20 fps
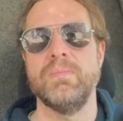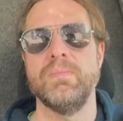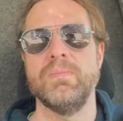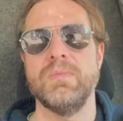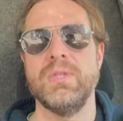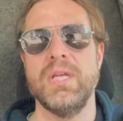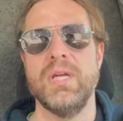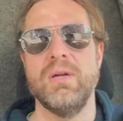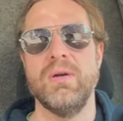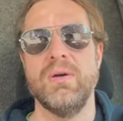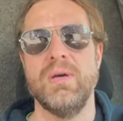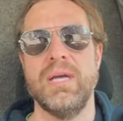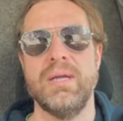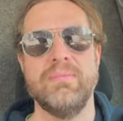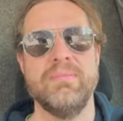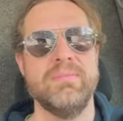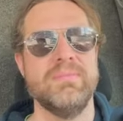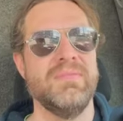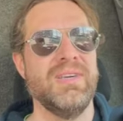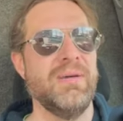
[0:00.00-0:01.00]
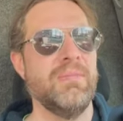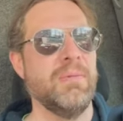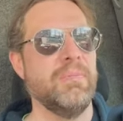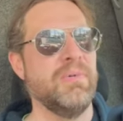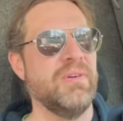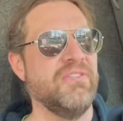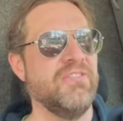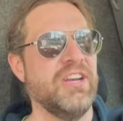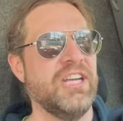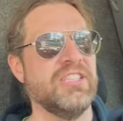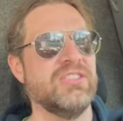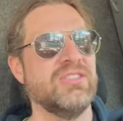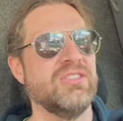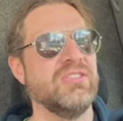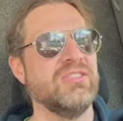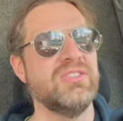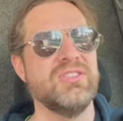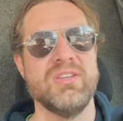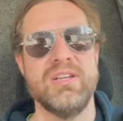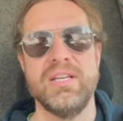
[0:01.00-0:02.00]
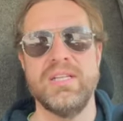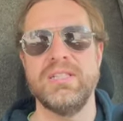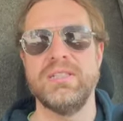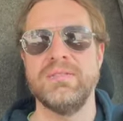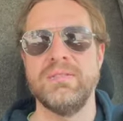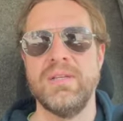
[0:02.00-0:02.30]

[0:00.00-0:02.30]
You know, I'm a professional, so I